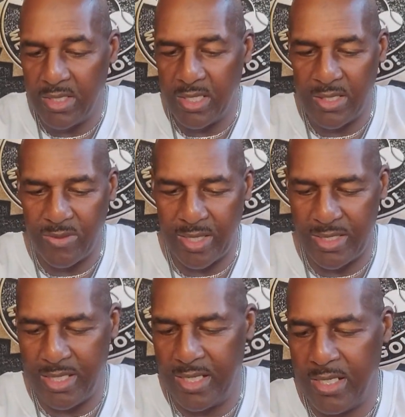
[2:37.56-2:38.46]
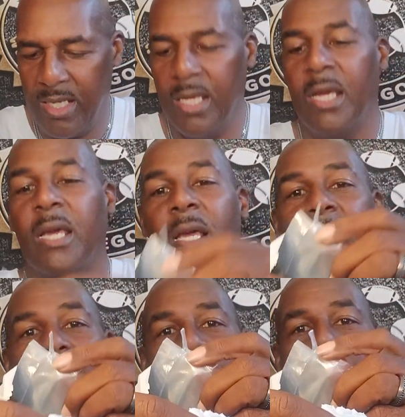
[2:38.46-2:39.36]
See, that's what I did.
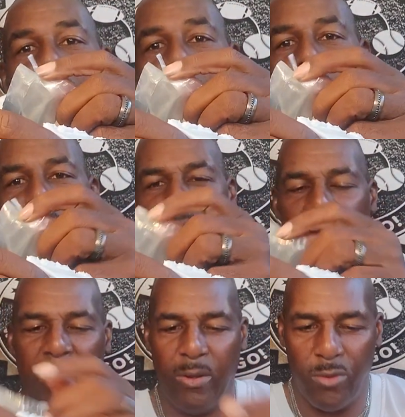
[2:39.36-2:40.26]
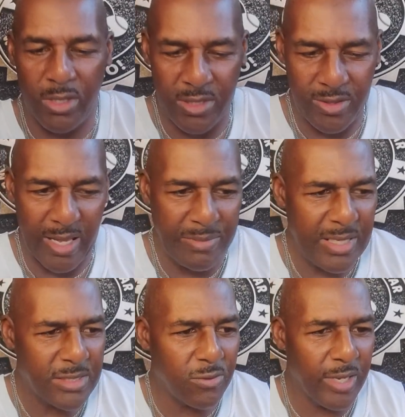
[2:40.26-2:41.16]
I cut this a little bit, but I didn't want to do that,
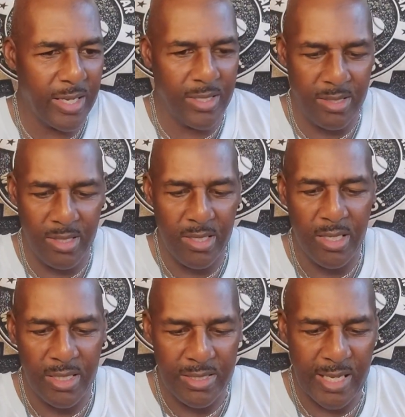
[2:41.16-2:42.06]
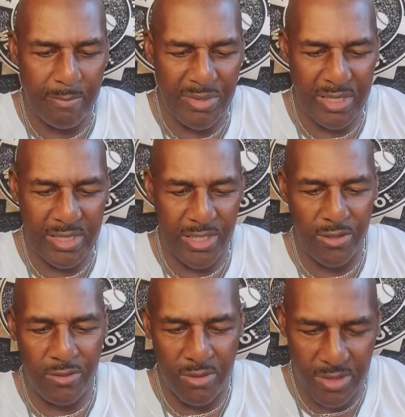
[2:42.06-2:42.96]
but that's okay. It's not a big
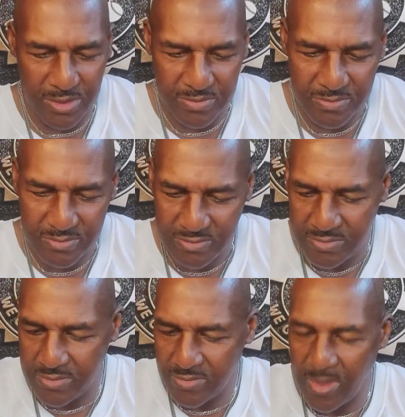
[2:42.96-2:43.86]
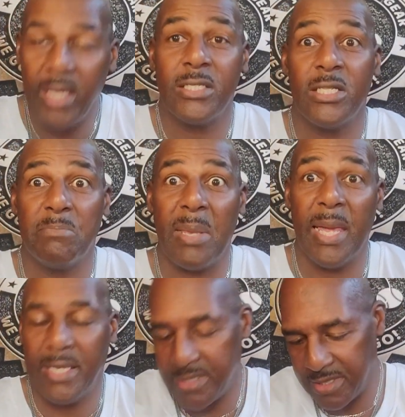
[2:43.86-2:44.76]
deal. It's just
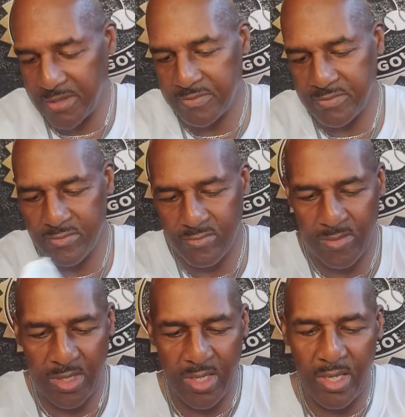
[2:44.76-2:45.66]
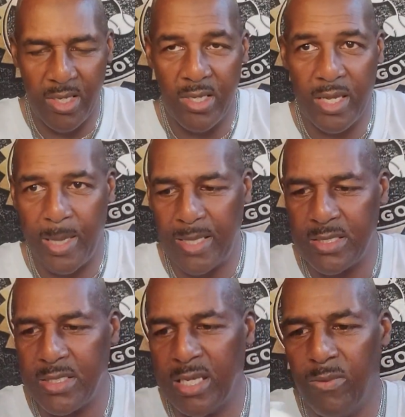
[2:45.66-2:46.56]
plastic.
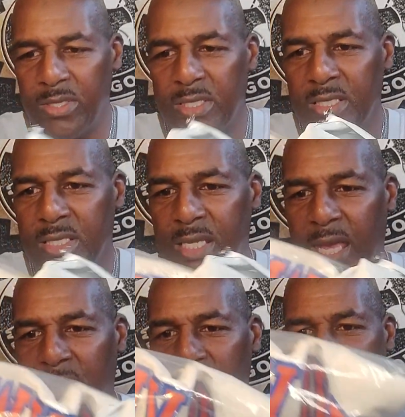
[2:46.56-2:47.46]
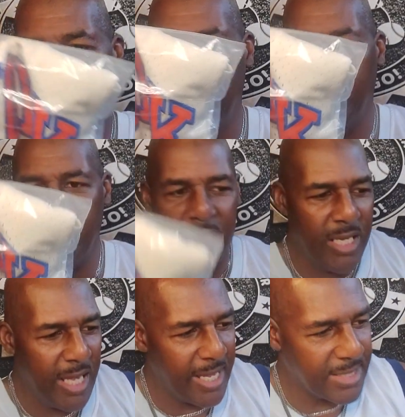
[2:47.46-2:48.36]
Let's see what's inside of here.
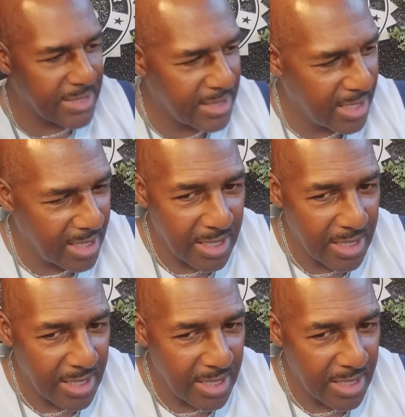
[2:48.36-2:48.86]
Yes,